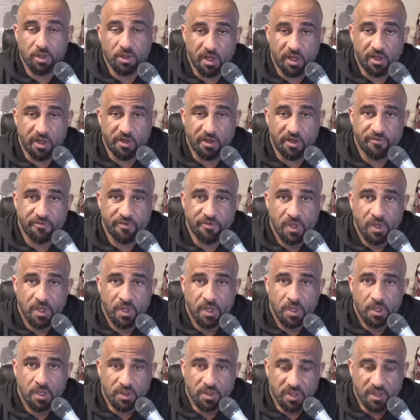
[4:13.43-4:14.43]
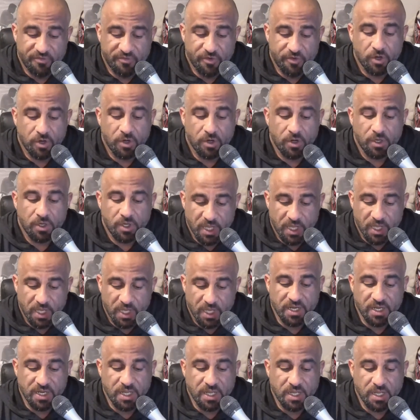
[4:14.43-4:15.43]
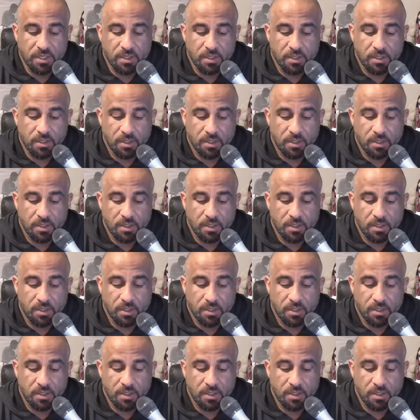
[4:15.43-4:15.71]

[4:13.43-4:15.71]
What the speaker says: of liver, kidney,